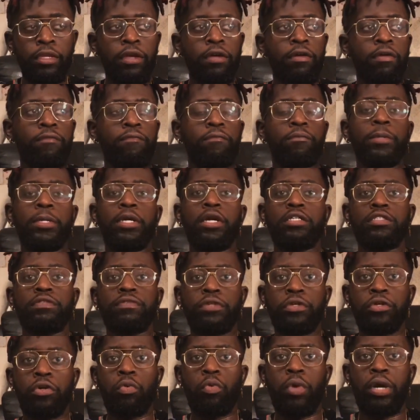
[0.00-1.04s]
because of
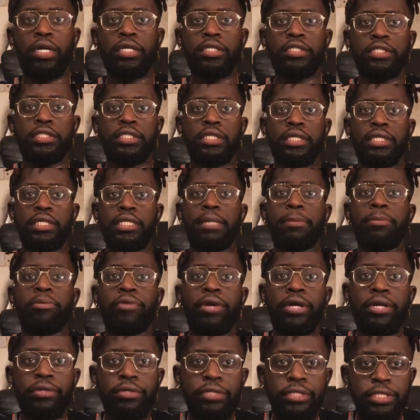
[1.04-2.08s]
her wanting to
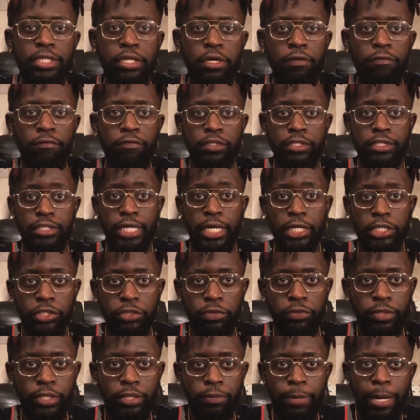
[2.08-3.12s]
liberate herself
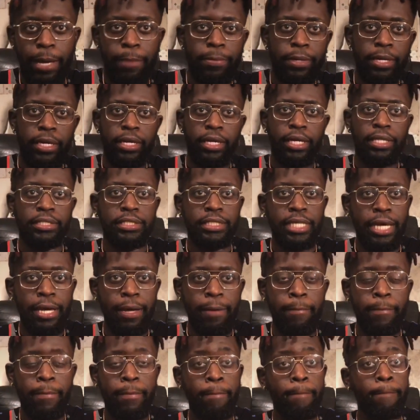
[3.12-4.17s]
sexually by being on
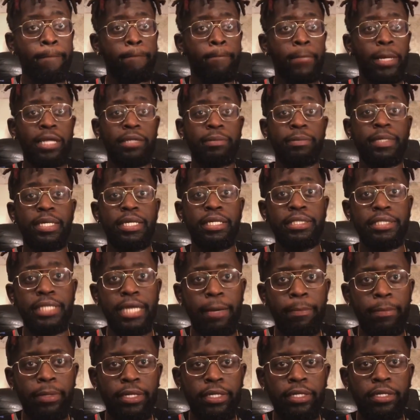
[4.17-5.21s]
top, by being
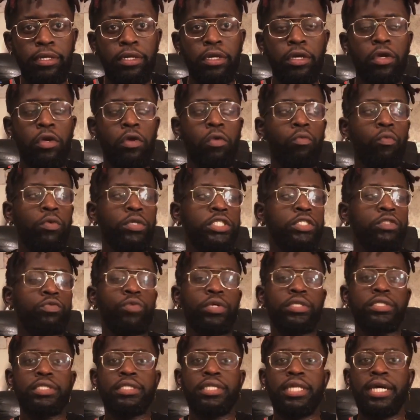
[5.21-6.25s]
dominant, which
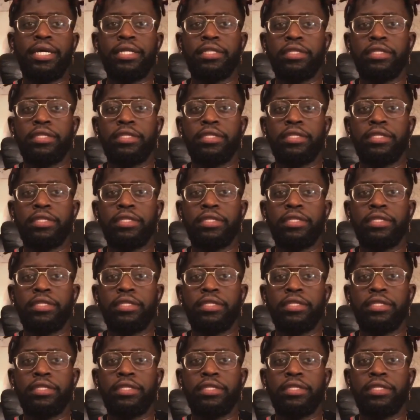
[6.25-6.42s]
wasn't like the